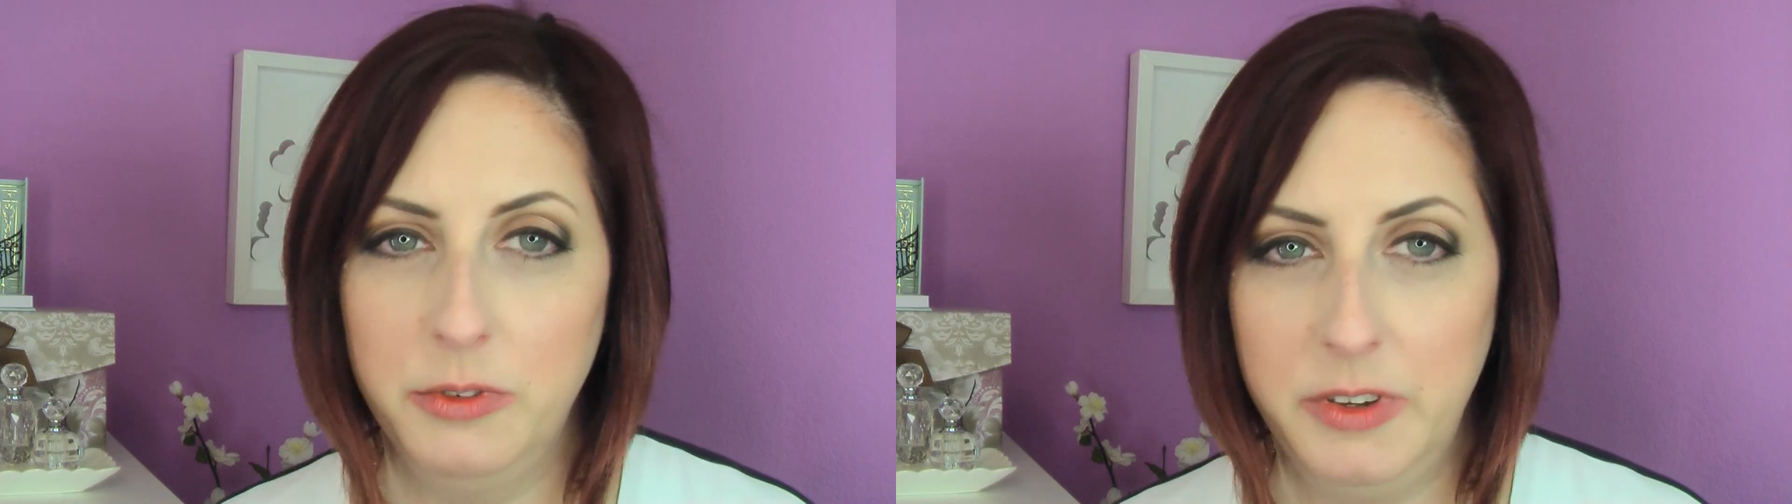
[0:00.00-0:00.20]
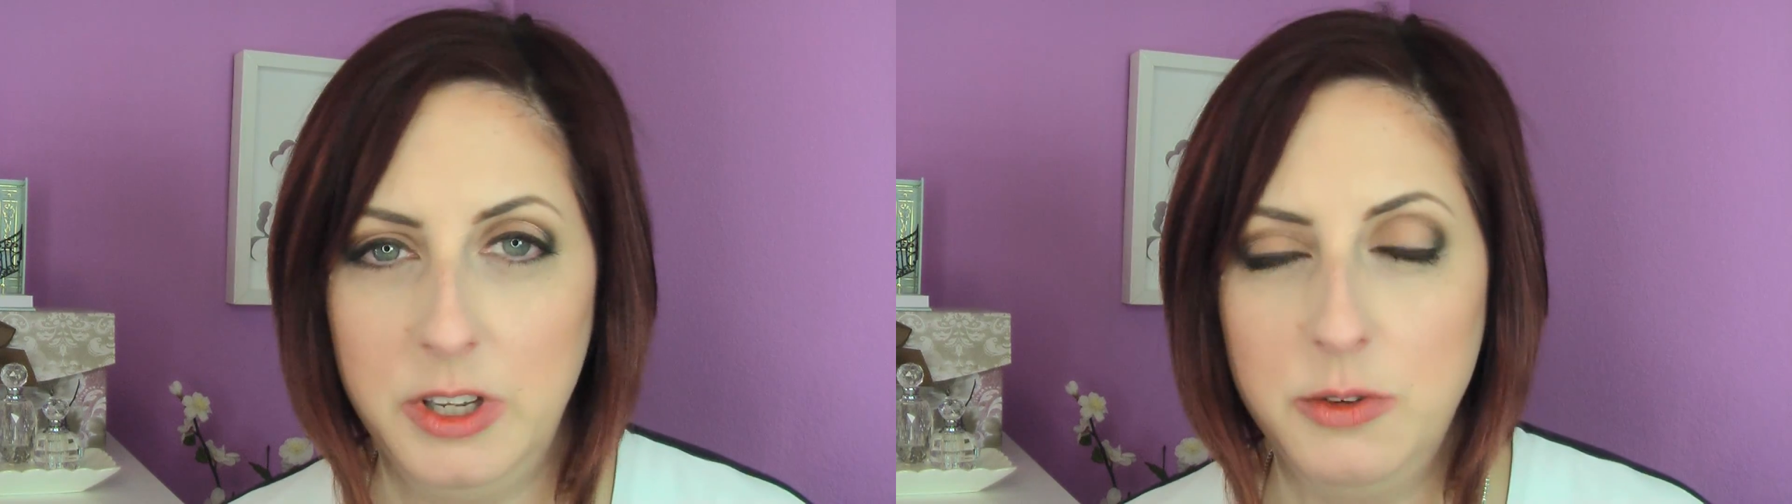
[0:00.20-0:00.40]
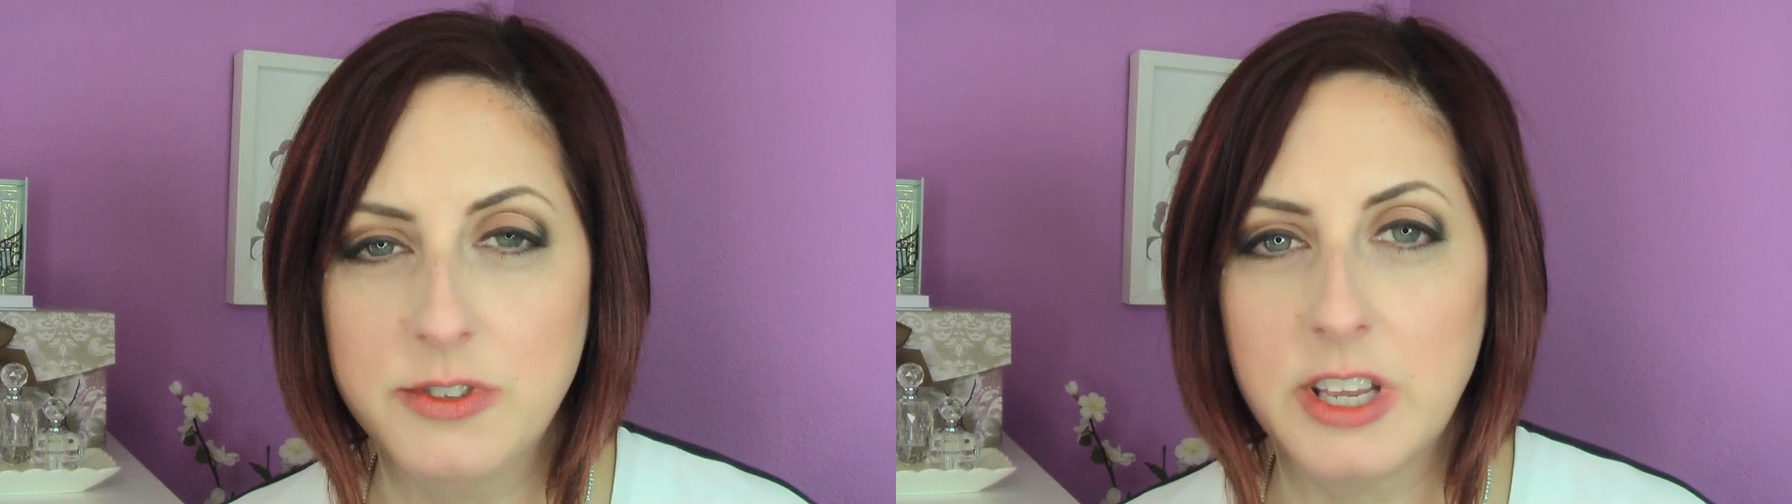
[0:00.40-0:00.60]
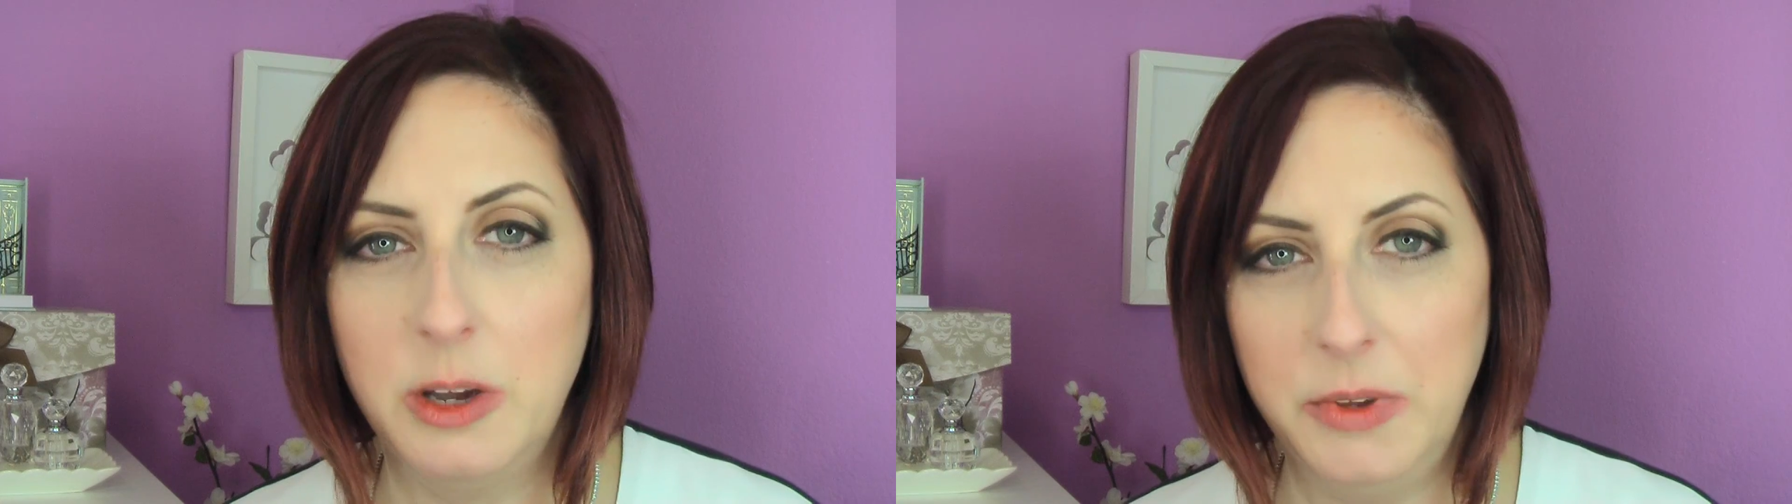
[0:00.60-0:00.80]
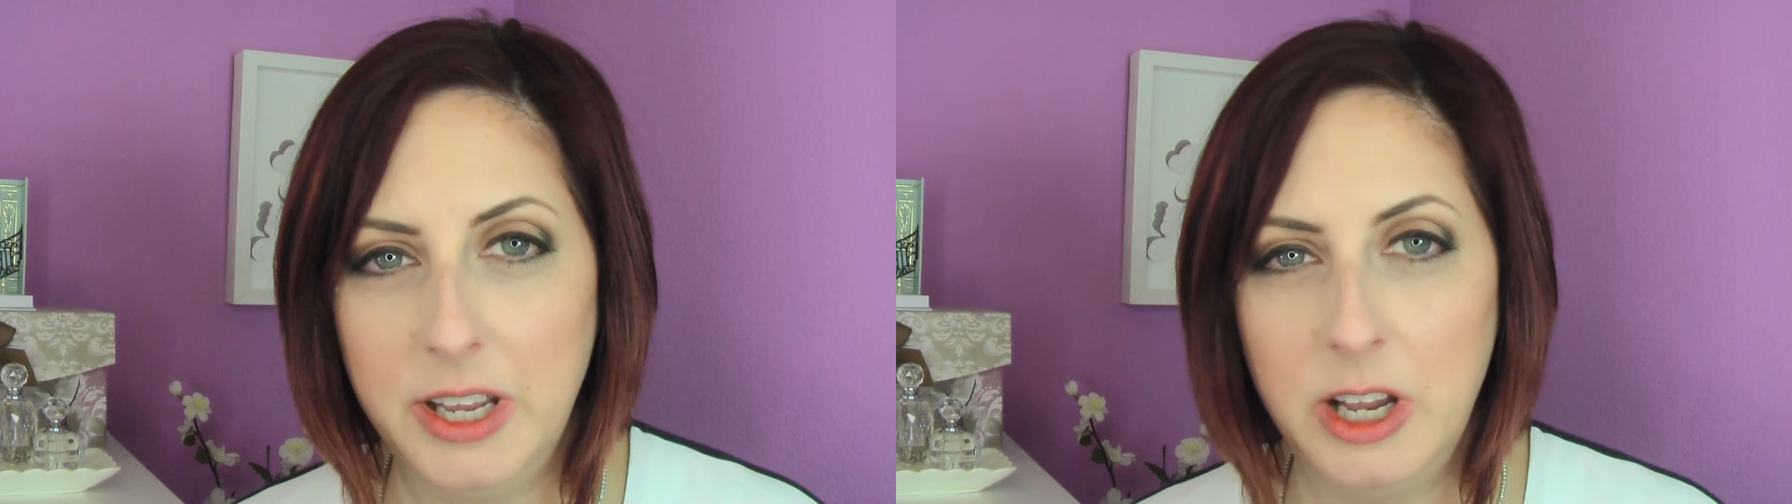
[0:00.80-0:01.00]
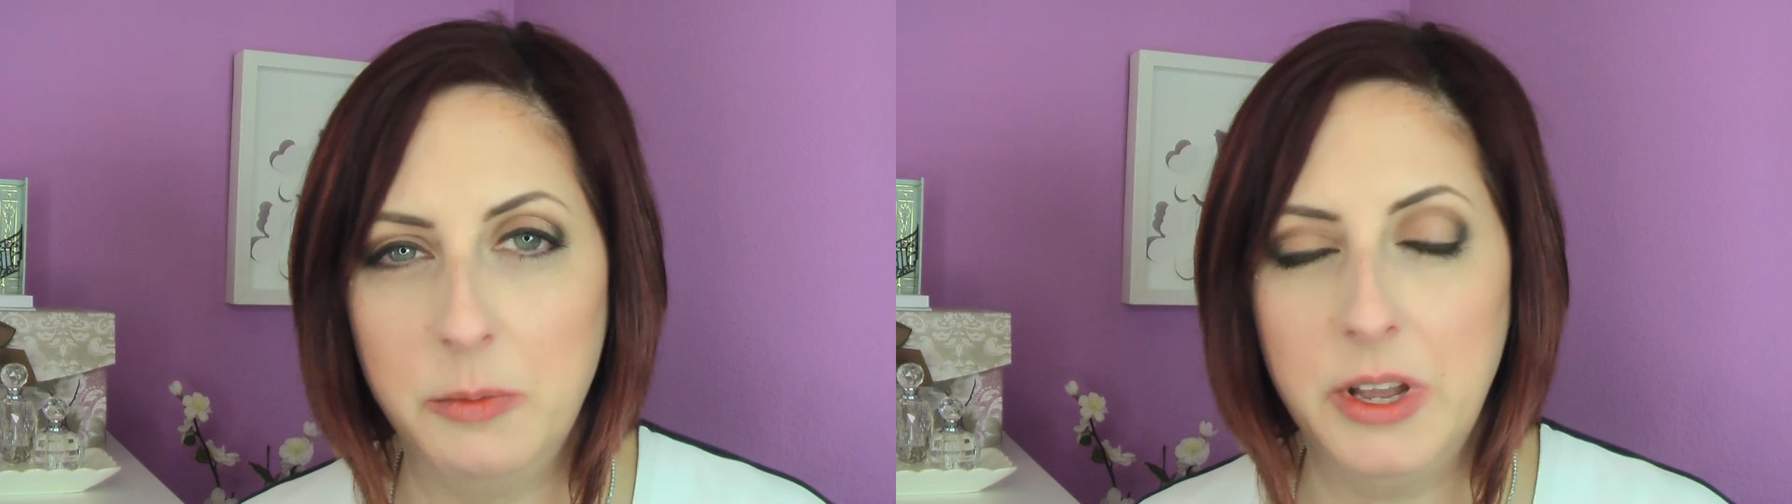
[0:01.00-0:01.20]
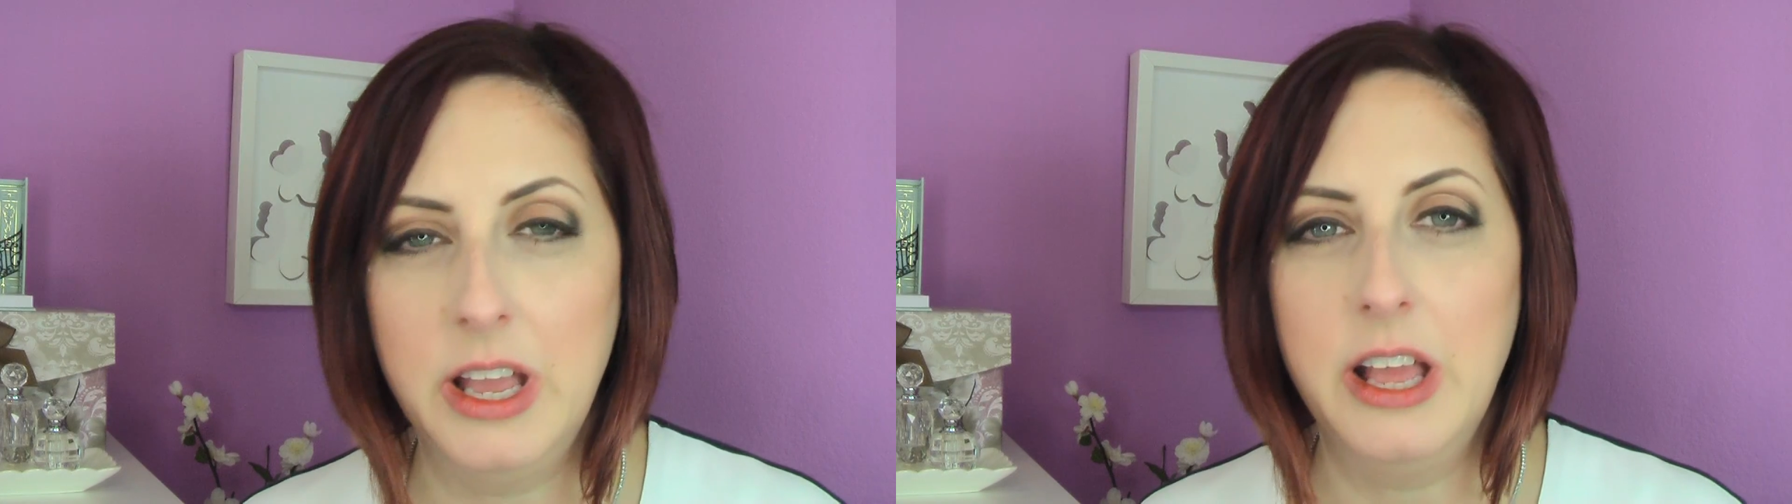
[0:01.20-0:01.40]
reviews coming up.